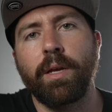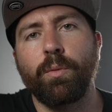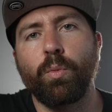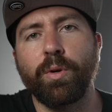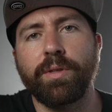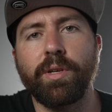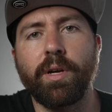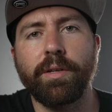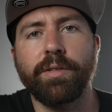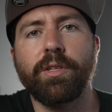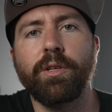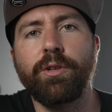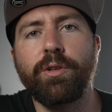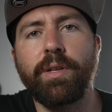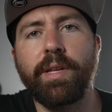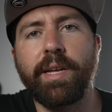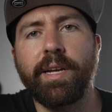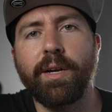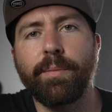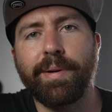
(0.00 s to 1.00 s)
What's also
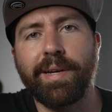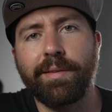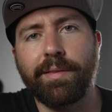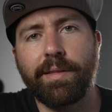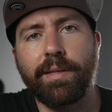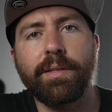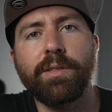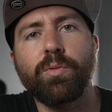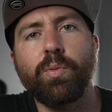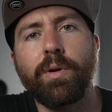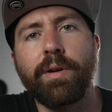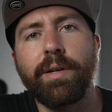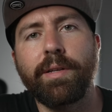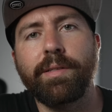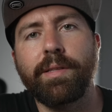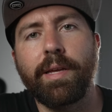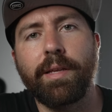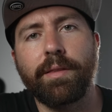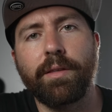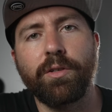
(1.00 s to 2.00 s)
unique about this one is
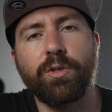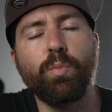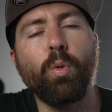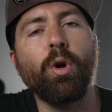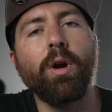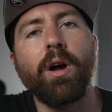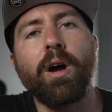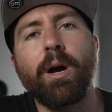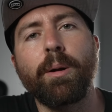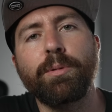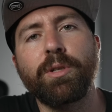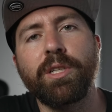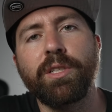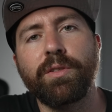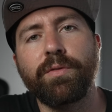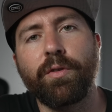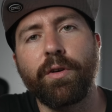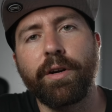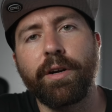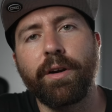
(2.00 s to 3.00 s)
that there's more options
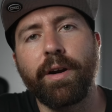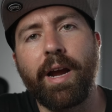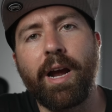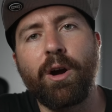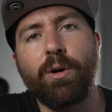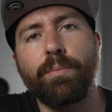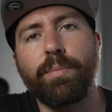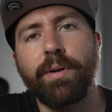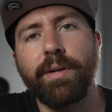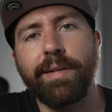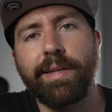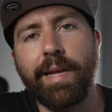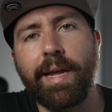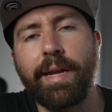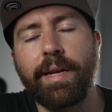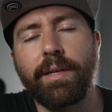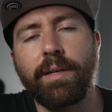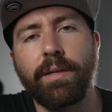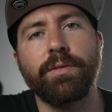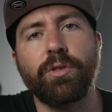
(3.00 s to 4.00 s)
for your output
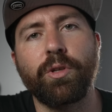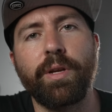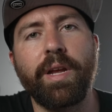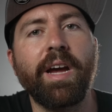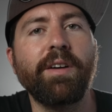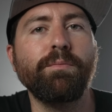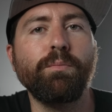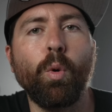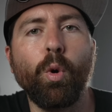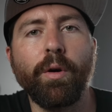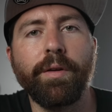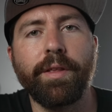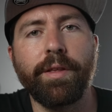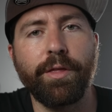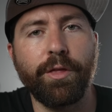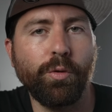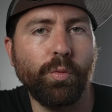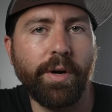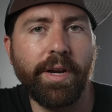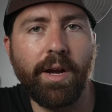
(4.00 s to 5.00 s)
gain, so you have more than
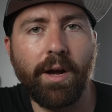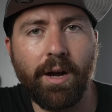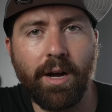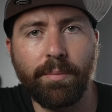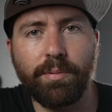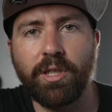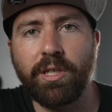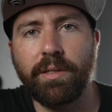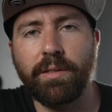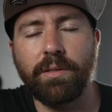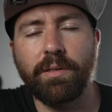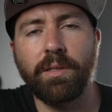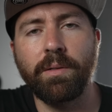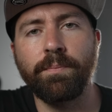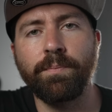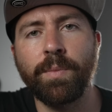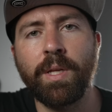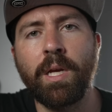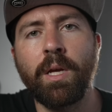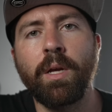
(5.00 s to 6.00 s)
three options.
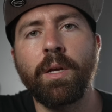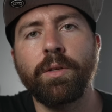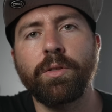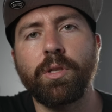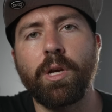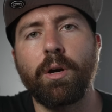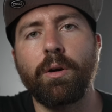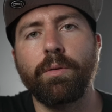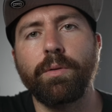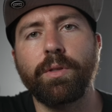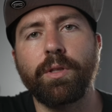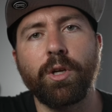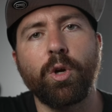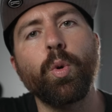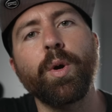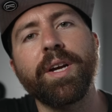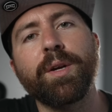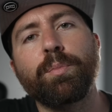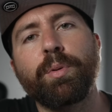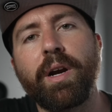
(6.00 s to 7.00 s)
So the
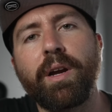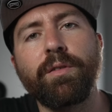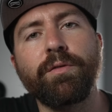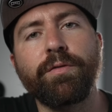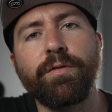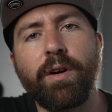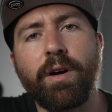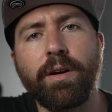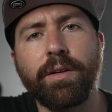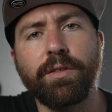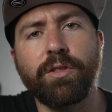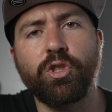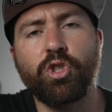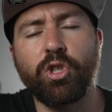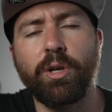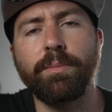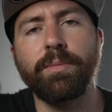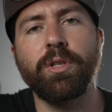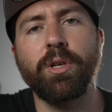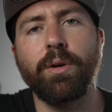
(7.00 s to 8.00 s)
quick brown fox
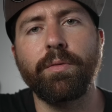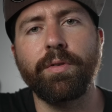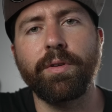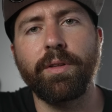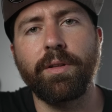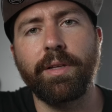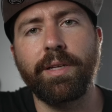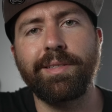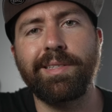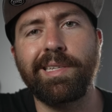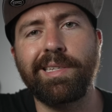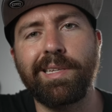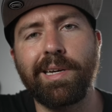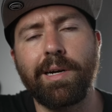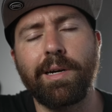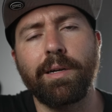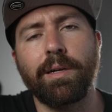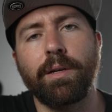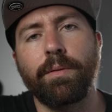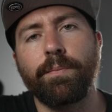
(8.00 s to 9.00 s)
jumps over the lazy
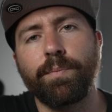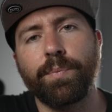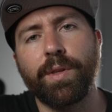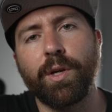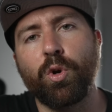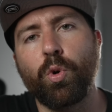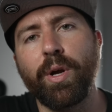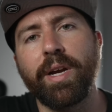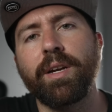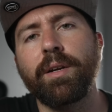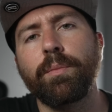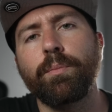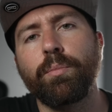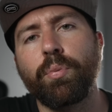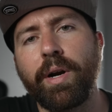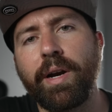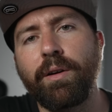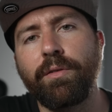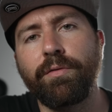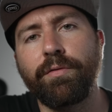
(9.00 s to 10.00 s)
dog. The quick
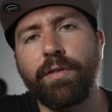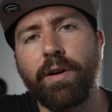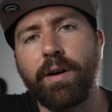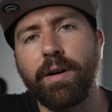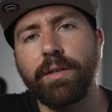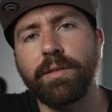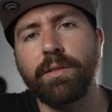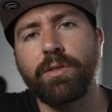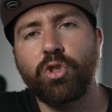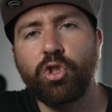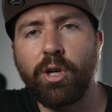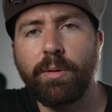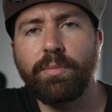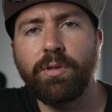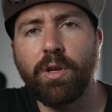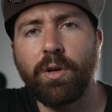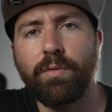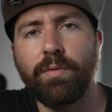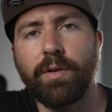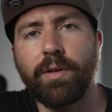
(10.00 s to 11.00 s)
brown fox jumps
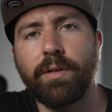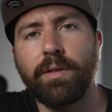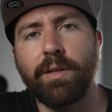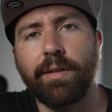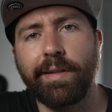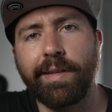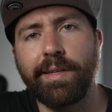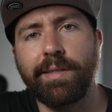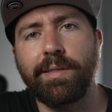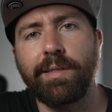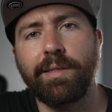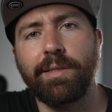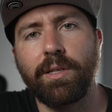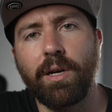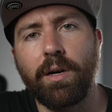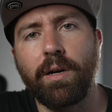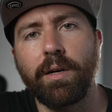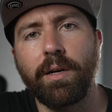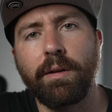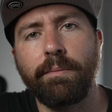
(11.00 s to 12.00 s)
over the lazy
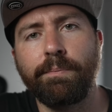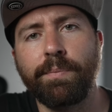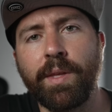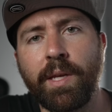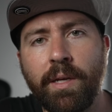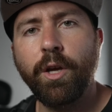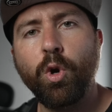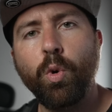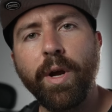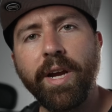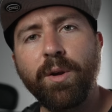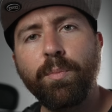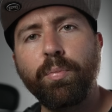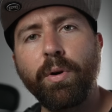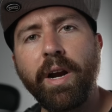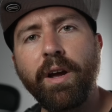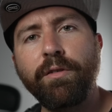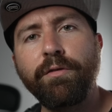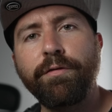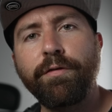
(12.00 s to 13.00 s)
dog. The quick
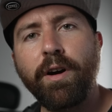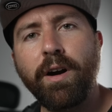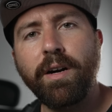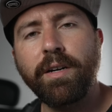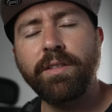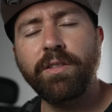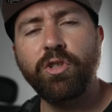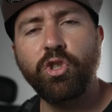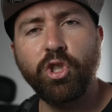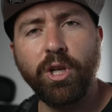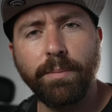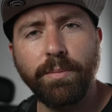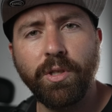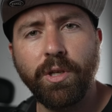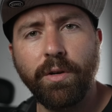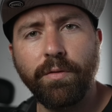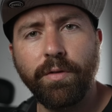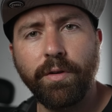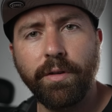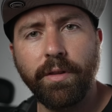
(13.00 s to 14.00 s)
brown fox jumps
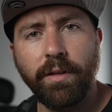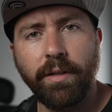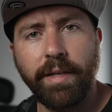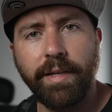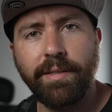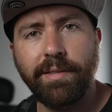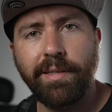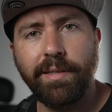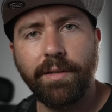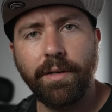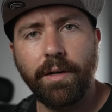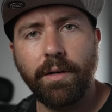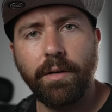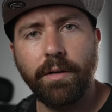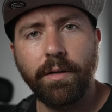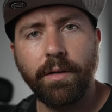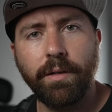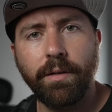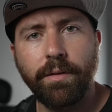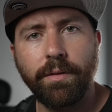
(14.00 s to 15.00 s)
over the lazy
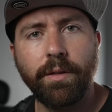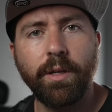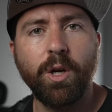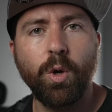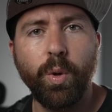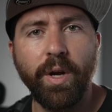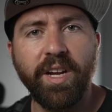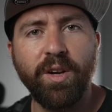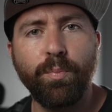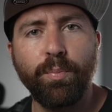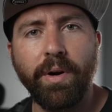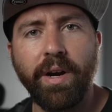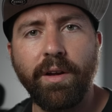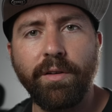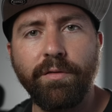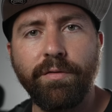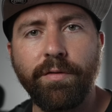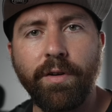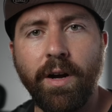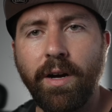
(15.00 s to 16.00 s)
dog. The quick
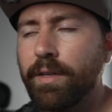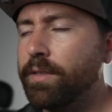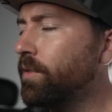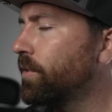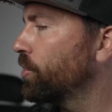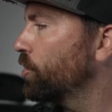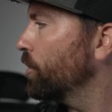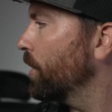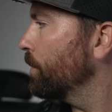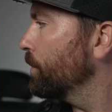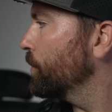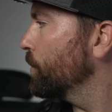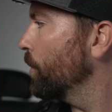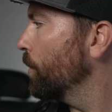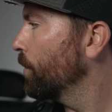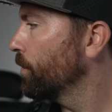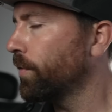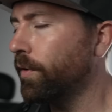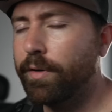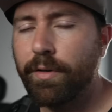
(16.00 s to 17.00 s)
brown fox jumps
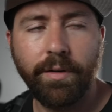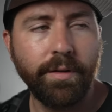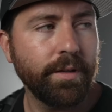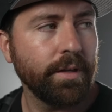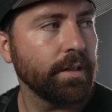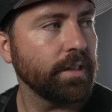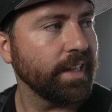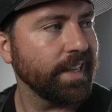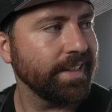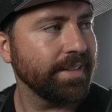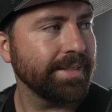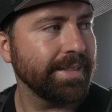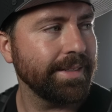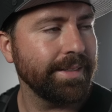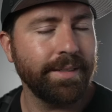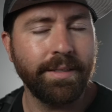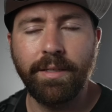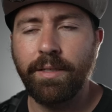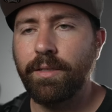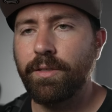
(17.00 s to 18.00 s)
over the
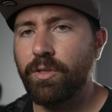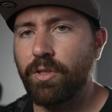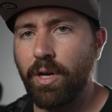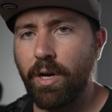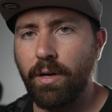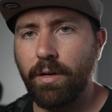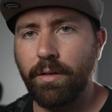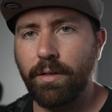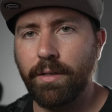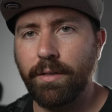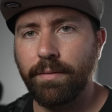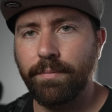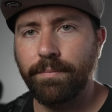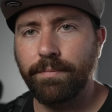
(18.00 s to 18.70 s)
lazy dog.